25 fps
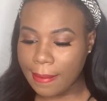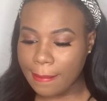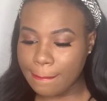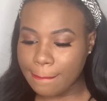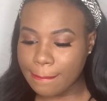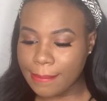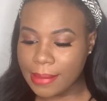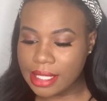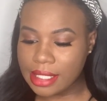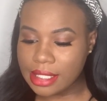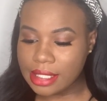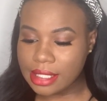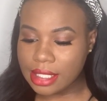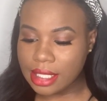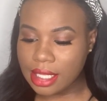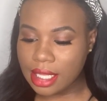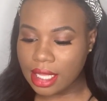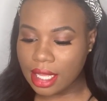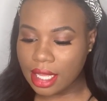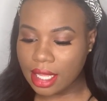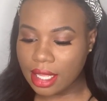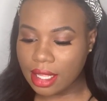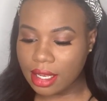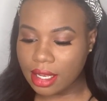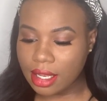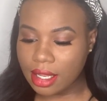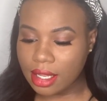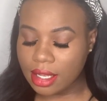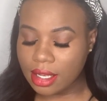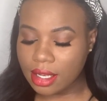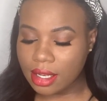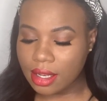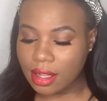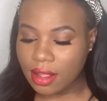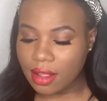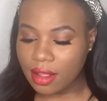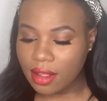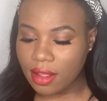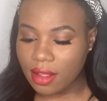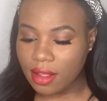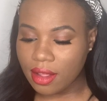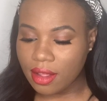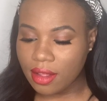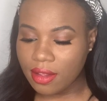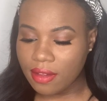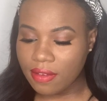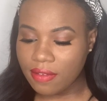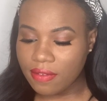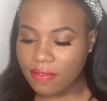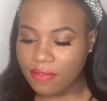Missy and
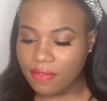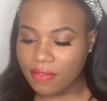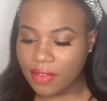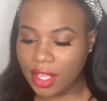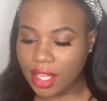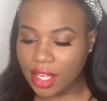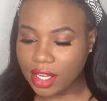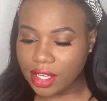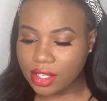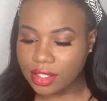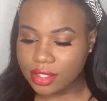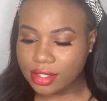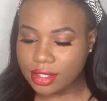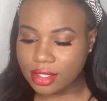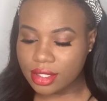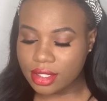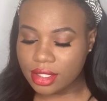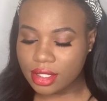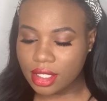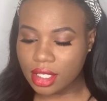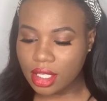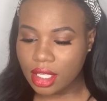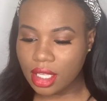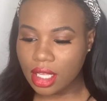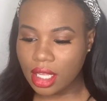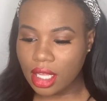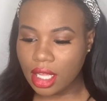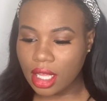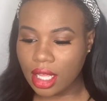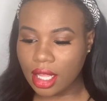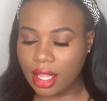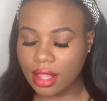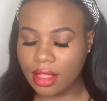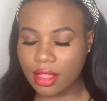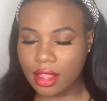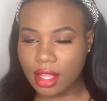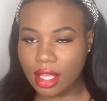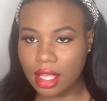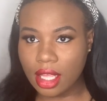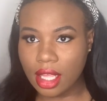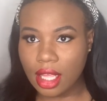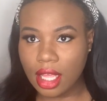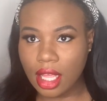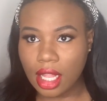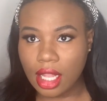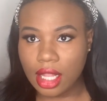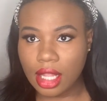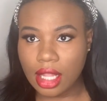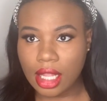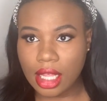Fierce in the
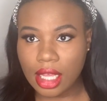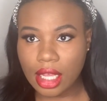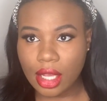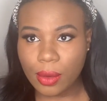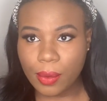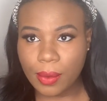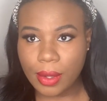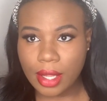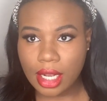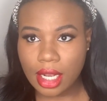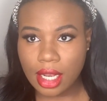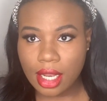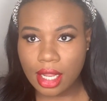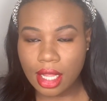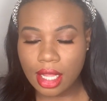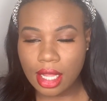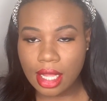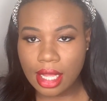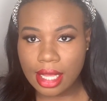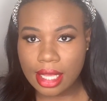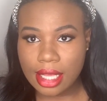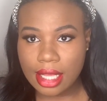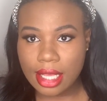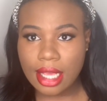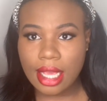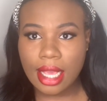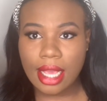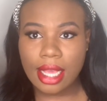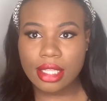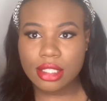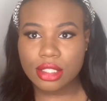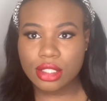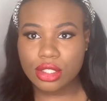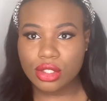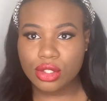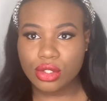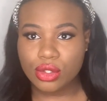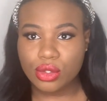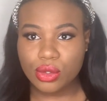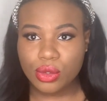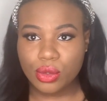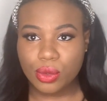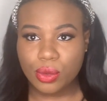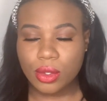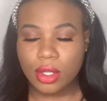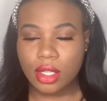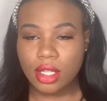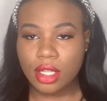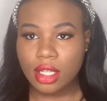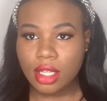liquid cat suit
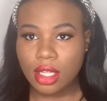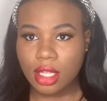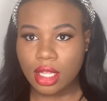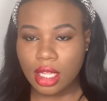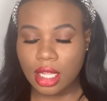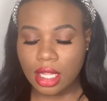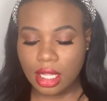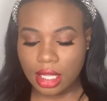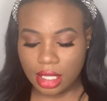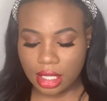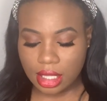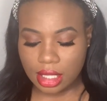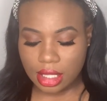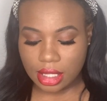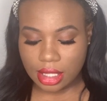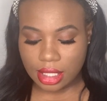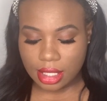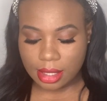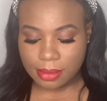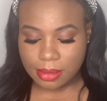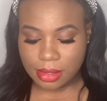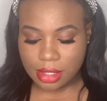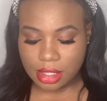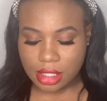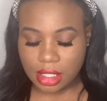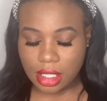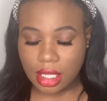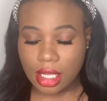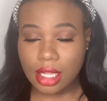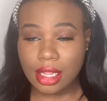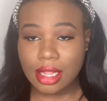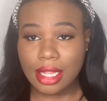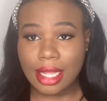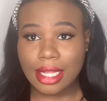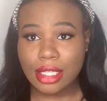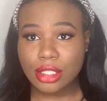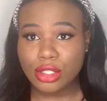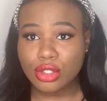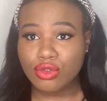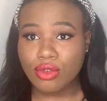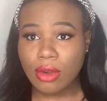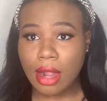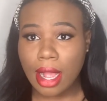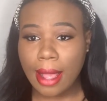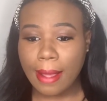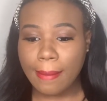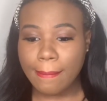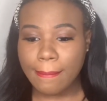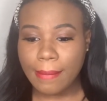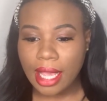lipstick, that
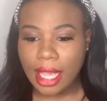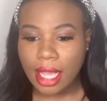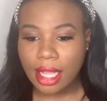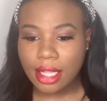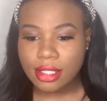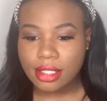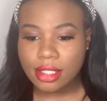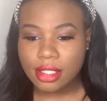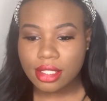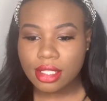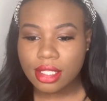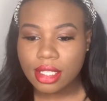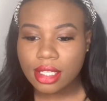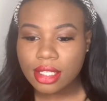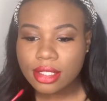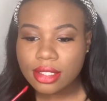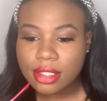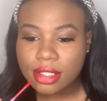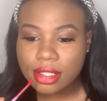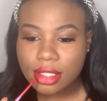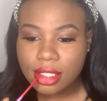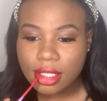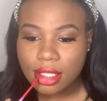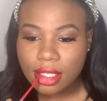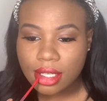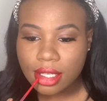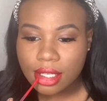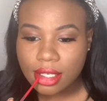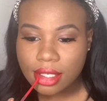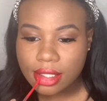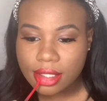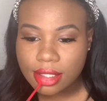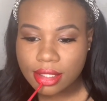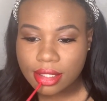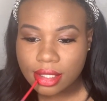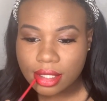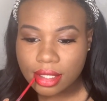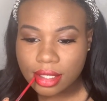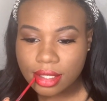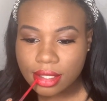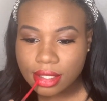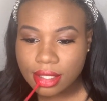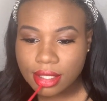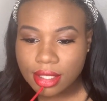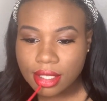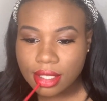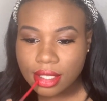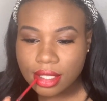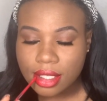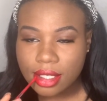dry matte. So let's see how this goes.
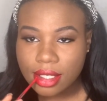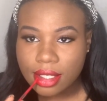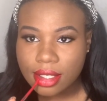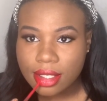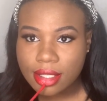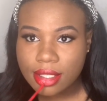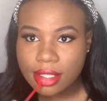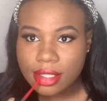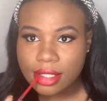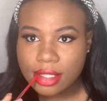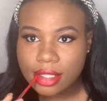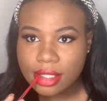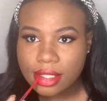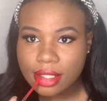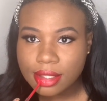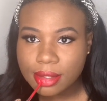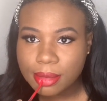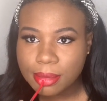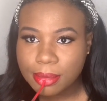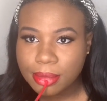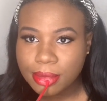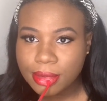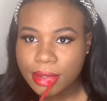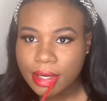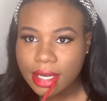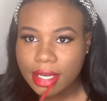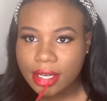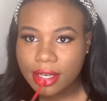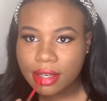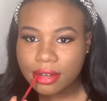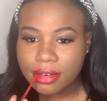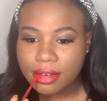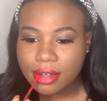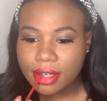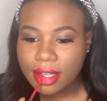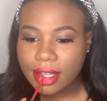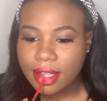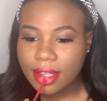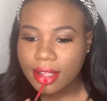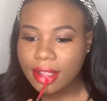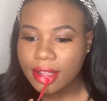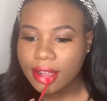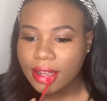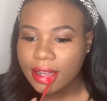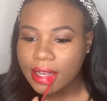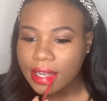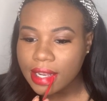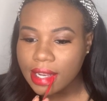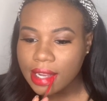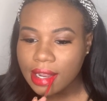Now this is a brighter red.
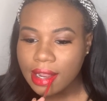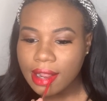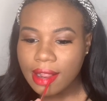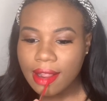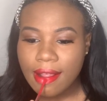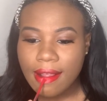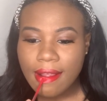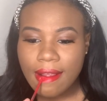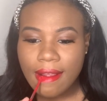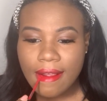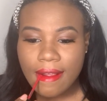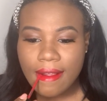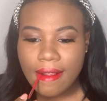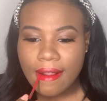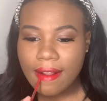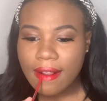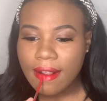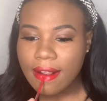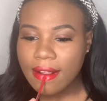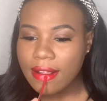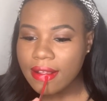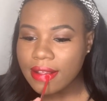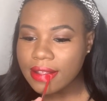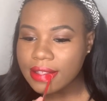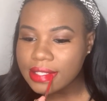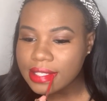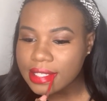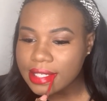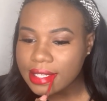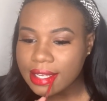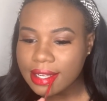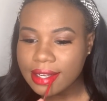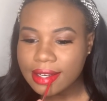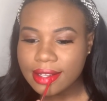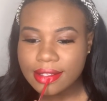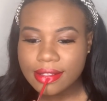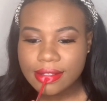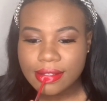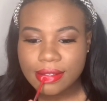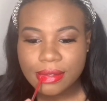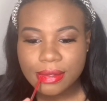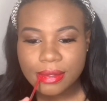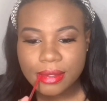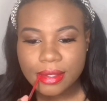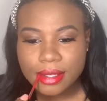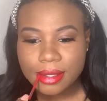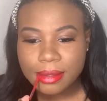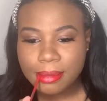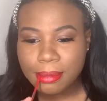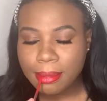Let's see how the two
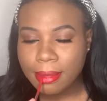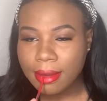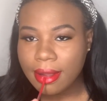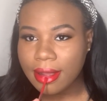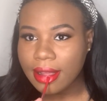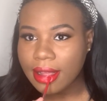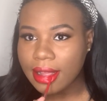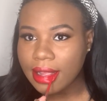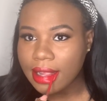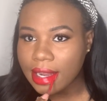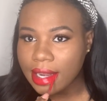combine.